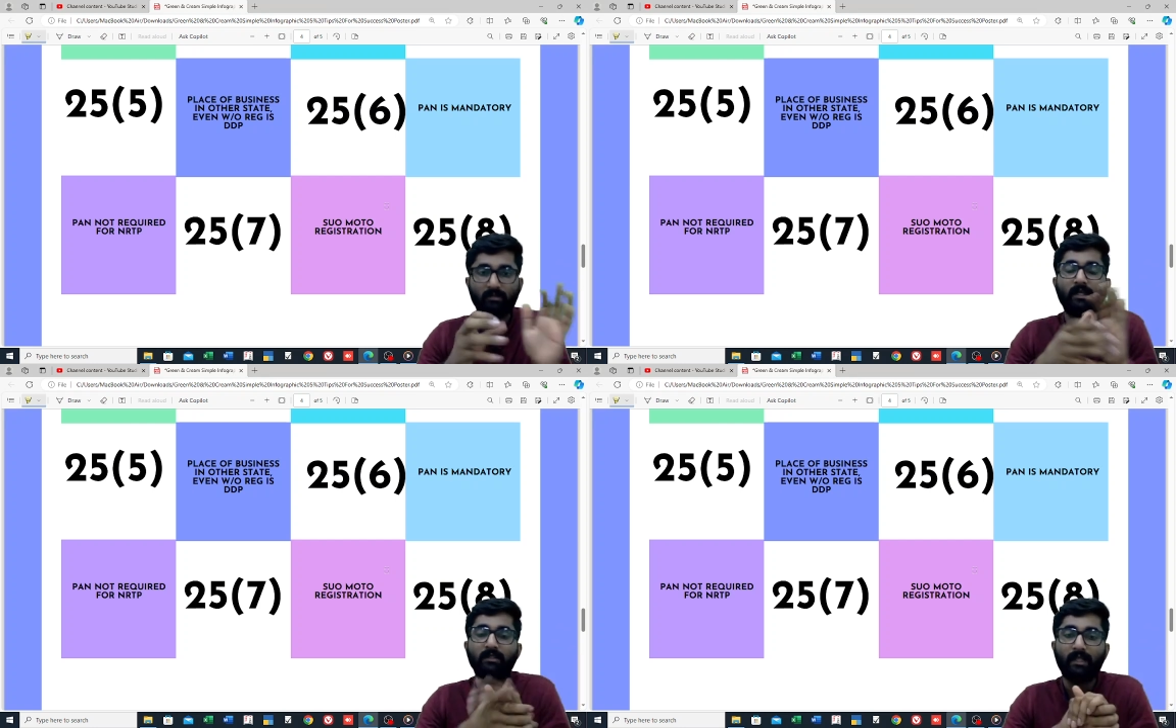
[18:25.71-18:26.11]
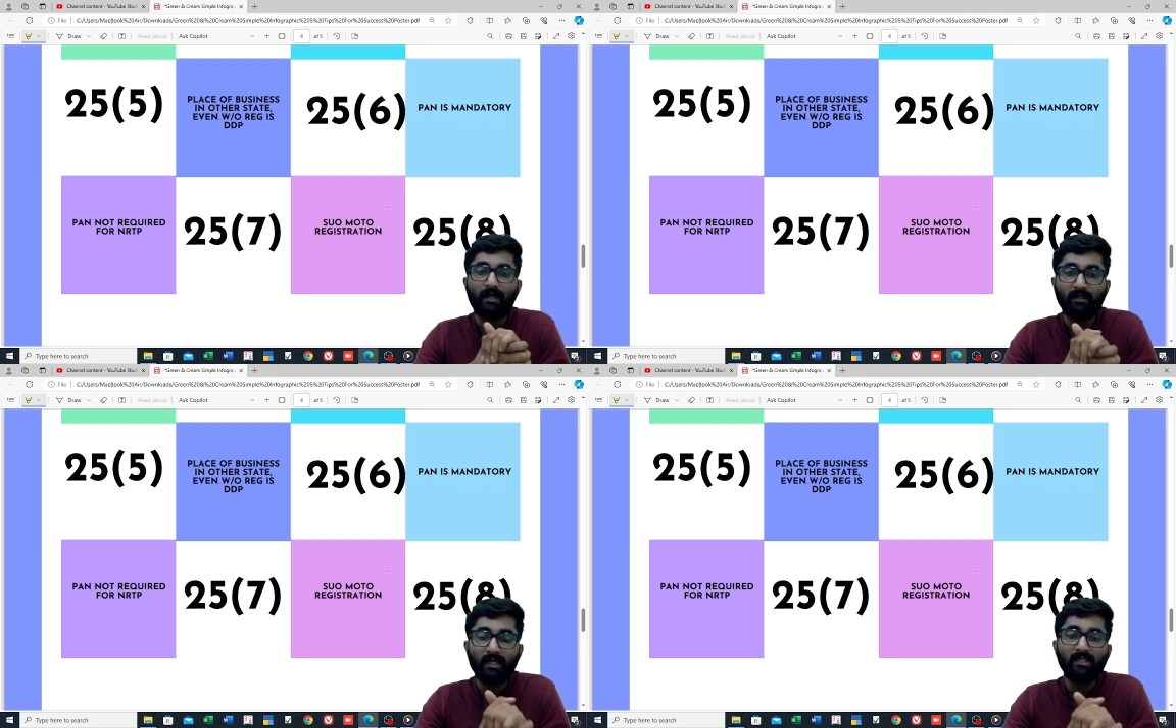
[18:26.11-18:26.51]
in
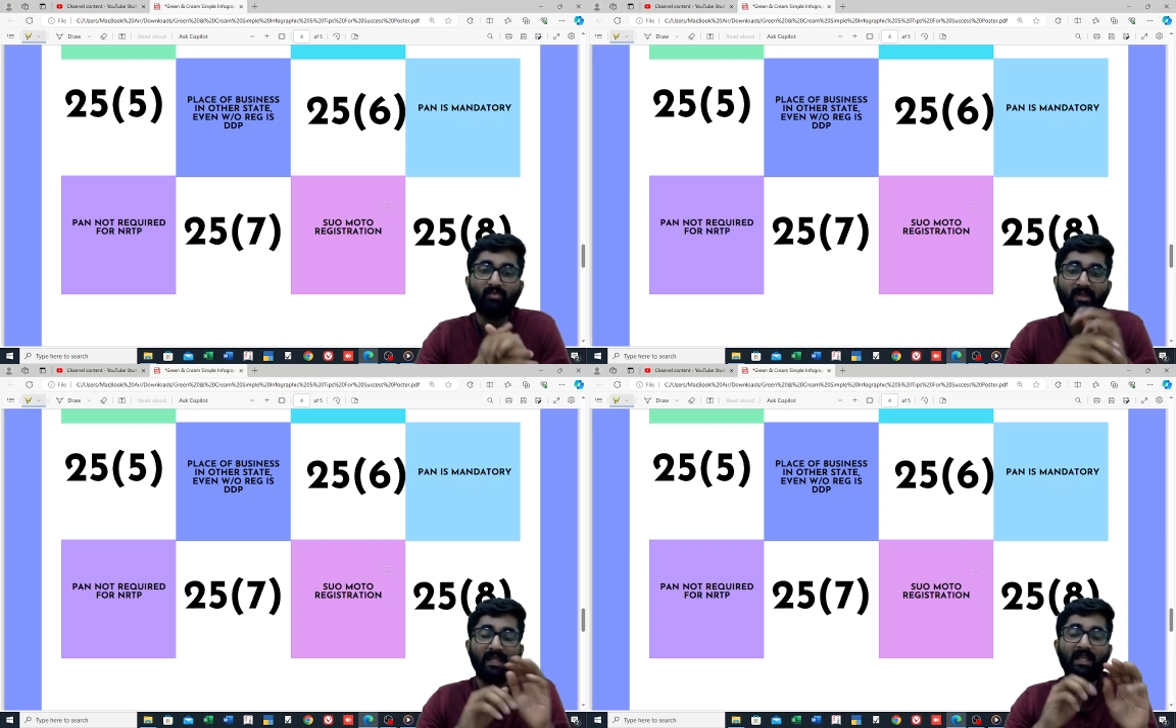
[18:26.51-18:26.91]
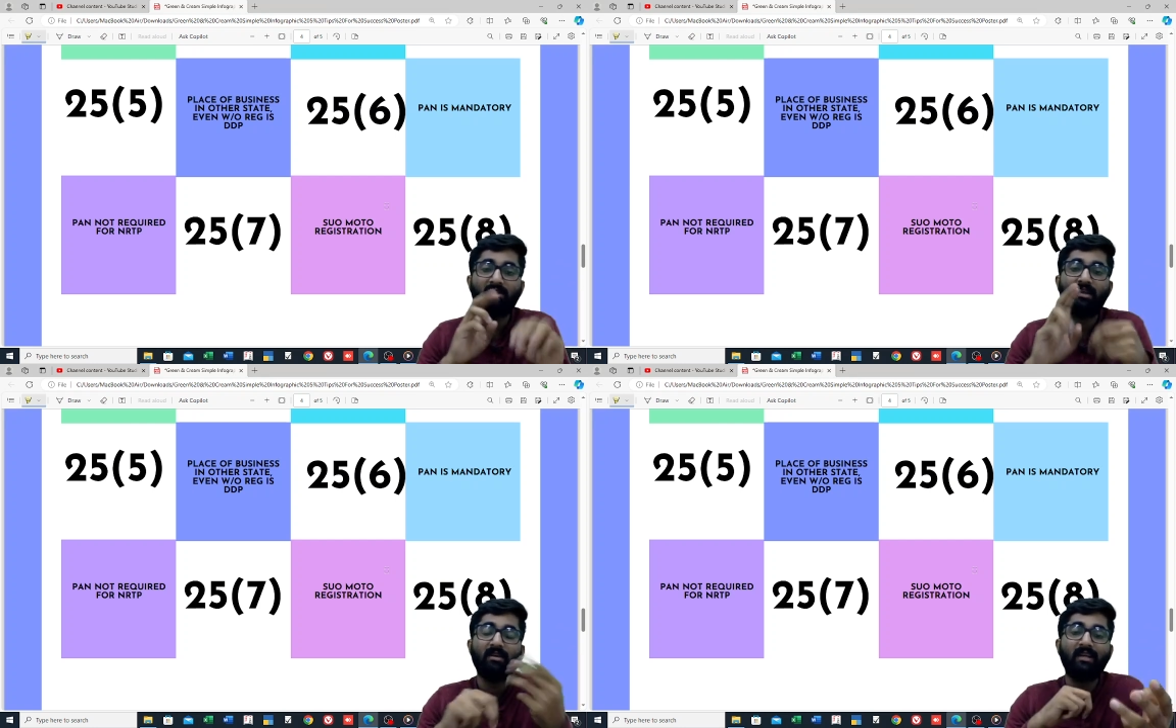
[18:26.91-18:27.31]
that case,
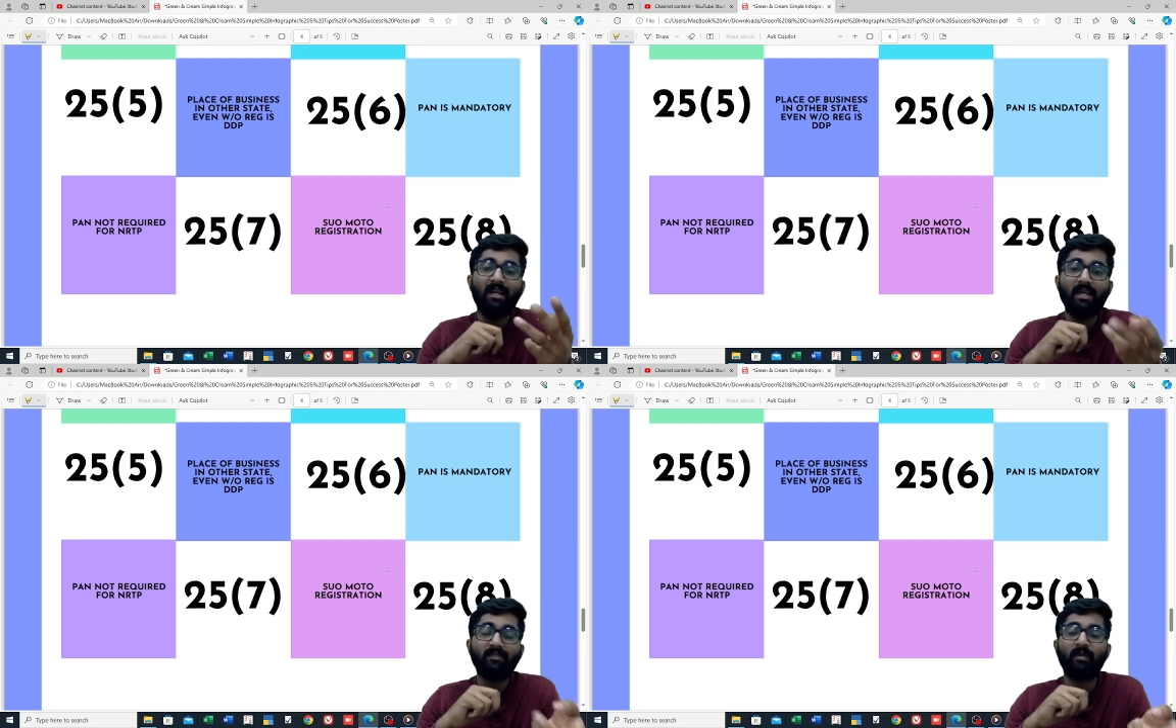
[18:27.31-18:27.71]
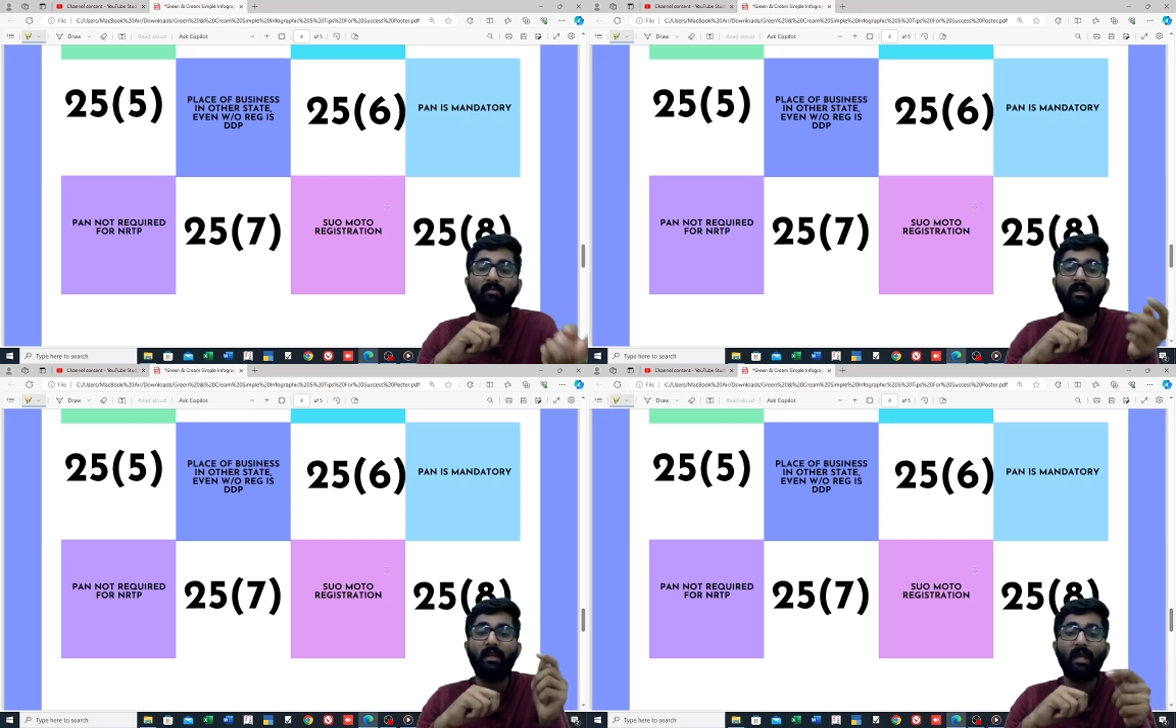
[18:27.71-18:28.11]
within 30 days from
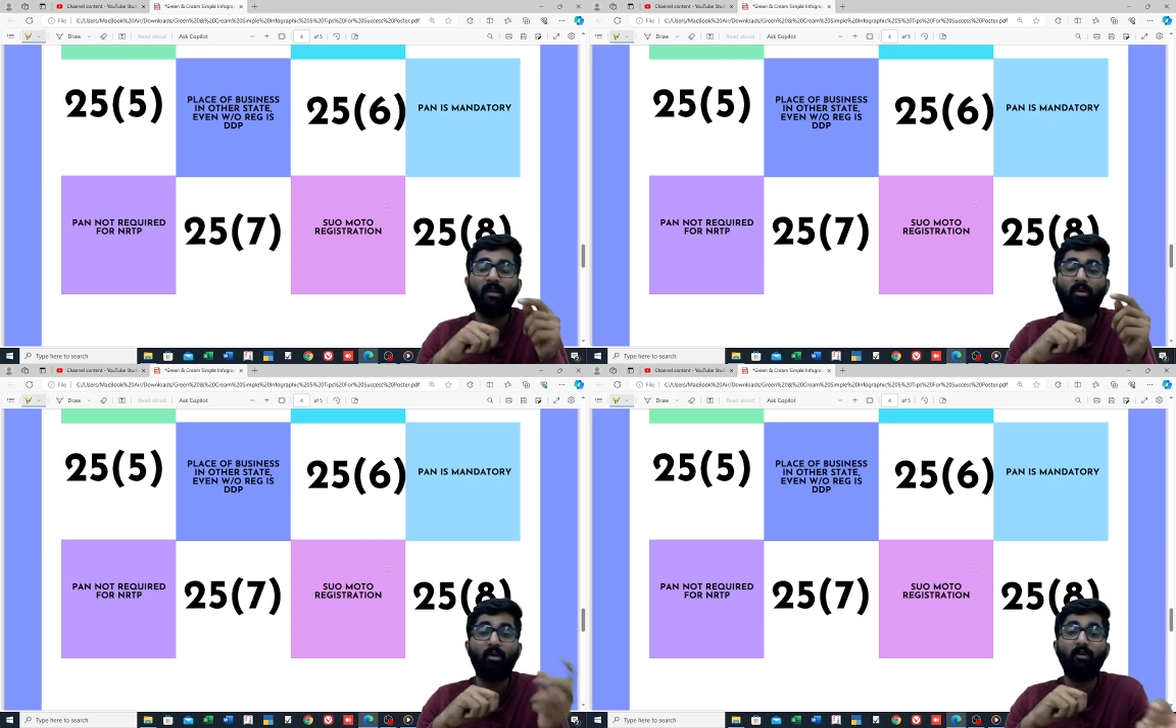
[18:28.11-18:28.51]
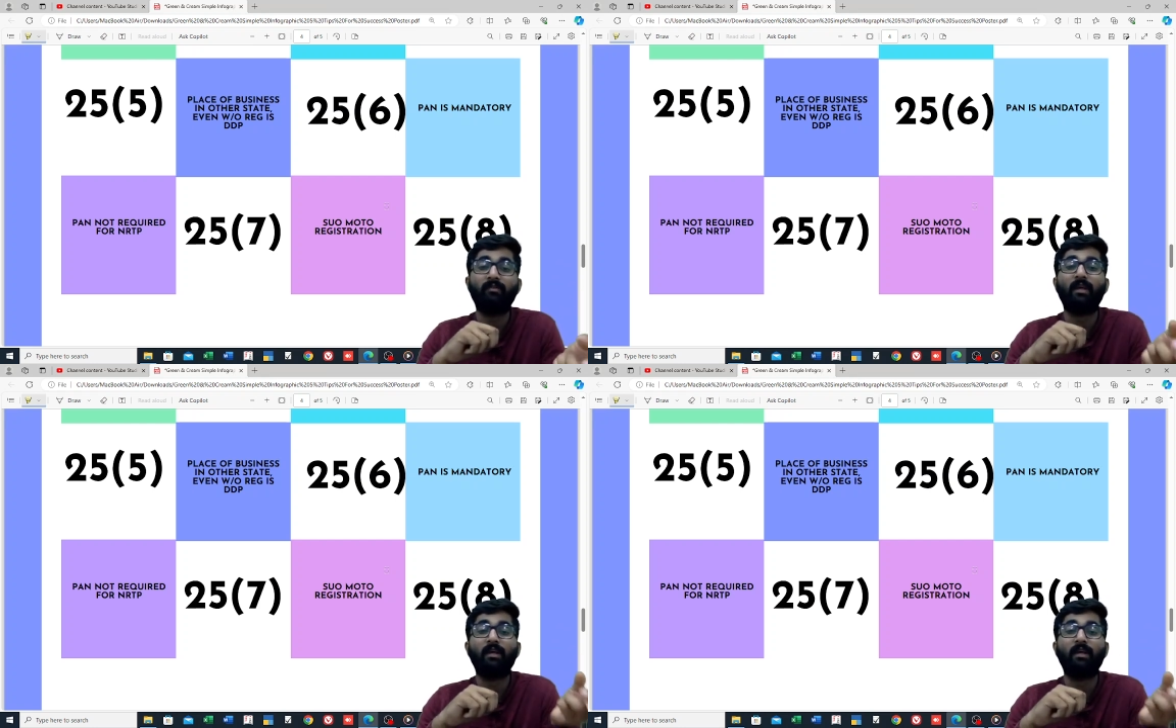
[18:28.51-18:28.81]
the date of